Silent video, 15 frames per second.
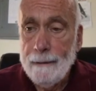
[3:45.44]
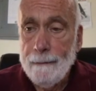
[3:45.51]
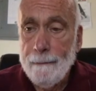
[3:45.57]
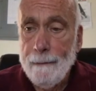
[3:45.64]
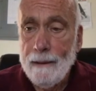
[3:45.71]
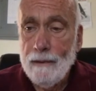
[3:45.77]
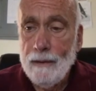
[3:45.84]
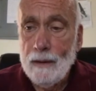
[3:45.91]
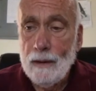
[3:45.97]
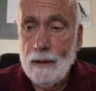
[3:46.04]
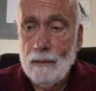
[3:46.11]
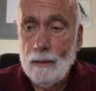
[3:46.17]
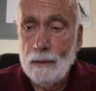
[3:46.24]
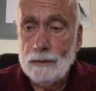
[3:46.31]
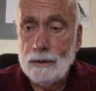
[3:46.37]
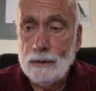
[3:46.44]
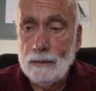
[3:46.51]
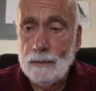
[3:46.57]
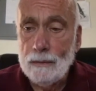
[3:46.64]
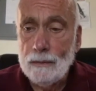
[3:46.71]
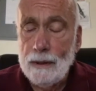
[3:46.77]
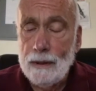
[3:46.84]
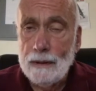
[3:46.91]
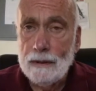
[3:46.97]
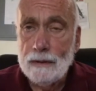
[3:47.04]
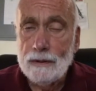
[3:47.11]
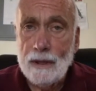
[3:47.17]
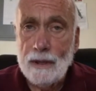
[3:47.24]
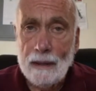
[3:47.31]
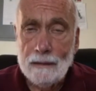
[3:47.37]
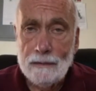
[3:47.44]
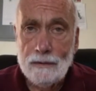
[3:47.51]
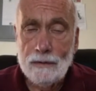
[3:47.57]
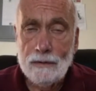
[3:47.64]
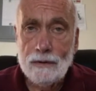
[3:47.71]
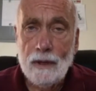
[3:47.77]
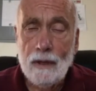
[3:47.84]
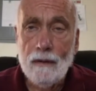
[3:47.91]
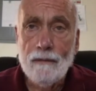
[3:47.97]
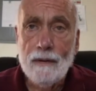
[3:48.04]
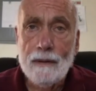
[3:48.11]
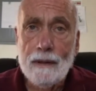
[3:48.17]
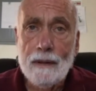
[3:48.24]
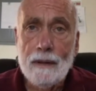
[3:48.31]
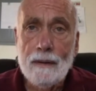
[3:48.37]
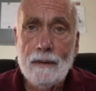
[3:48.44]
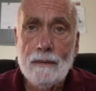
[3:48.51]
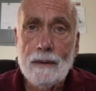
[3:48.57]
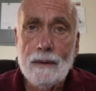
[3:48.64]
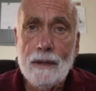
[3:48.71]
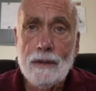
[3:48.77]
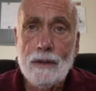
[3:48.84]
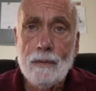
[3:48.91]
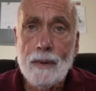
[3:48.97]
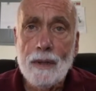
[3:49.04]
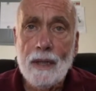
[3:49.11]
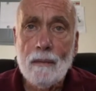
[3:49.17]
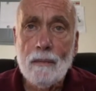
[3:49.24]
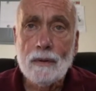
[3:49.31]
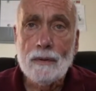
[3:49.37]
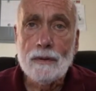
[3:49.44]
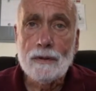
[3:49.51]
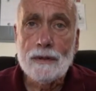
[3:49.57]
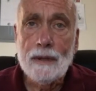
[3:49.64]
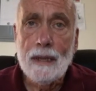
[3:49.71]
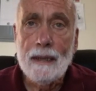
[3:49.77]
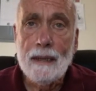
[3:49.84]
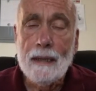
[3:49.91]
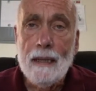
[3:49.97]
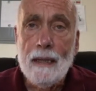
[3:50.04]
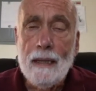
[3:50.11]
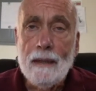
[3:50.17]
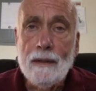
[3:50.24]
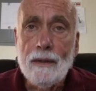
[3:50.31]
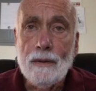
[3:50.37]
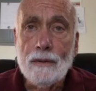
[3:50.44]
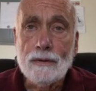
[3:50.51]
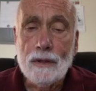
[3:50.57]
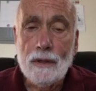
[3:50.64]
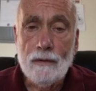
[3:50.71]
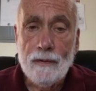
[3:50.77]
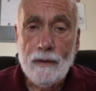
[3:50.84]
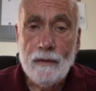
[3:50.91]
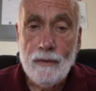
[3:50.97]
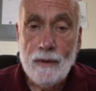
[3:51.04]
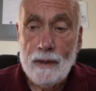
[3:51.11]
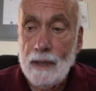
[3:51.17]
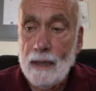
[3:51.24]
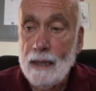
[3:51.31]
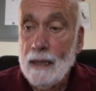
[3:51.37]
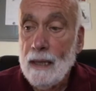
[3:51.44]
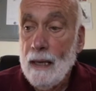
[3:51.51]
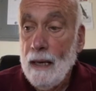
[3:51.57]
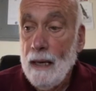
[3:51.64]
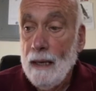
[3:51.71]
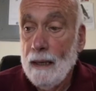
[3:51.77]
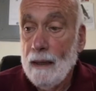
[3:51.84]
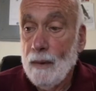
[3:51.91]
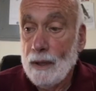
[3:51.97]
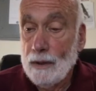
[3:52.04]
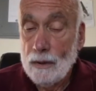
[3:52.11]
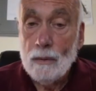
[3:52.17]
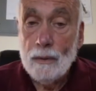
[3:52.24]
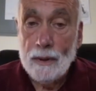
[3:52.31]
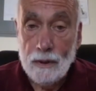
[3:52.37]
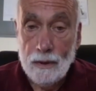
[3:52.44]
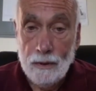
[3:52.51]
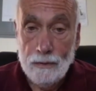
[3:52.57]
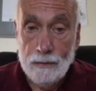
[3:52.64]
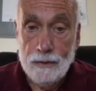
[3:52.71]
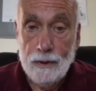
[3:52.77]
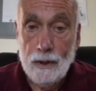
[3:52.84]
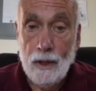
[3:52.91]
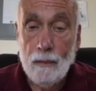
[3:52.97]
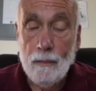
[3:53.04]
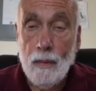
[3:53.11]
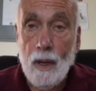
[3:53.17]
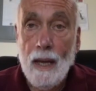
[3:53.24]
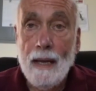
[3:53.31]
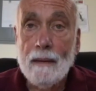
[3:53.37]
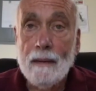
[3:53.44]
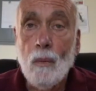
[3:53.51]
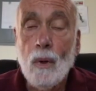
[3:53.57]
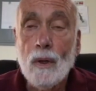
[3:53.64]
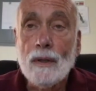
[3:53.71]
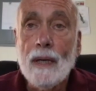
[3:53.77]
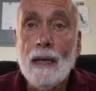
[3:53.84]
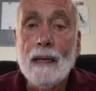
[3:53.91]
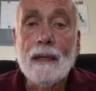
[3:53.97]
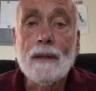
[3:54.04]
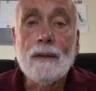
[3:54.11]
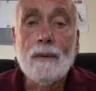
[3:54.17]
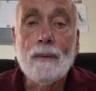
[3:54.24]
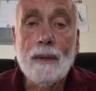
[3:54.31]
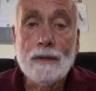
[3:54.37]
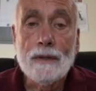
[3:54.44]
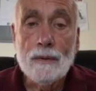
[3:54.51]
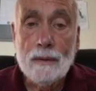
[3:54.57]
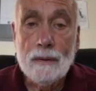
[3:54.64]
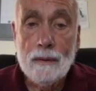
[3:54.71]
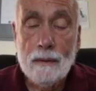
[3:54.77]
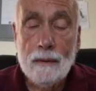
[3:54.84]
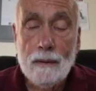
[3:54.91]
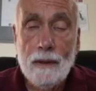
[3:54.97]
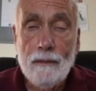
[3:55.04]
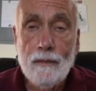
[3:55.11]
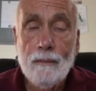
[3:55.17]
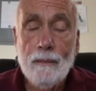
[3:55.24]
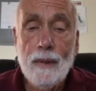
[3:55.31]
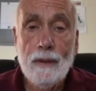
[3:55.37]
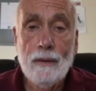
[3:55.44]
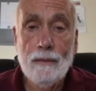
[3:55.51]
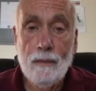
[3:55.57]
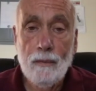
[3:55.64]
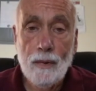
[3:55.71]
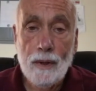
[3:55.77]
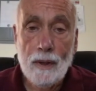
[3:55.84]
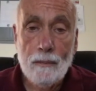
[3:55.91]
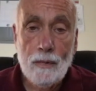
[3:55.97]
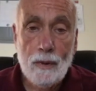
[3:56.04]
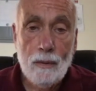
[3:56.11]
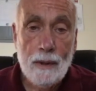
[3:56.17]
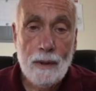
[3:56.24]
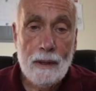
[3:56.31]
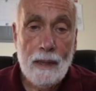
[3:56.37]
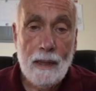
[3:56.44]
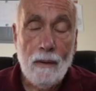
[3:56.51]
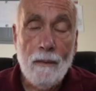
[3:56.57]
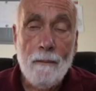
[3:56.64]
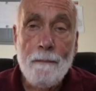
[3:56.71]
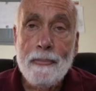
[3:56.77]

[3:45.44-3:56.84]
I think you also need to challenge yourself. I think you need to be able to say to yourself every day, am I doing a good job? And what can I do that's even better than what I'm doing now?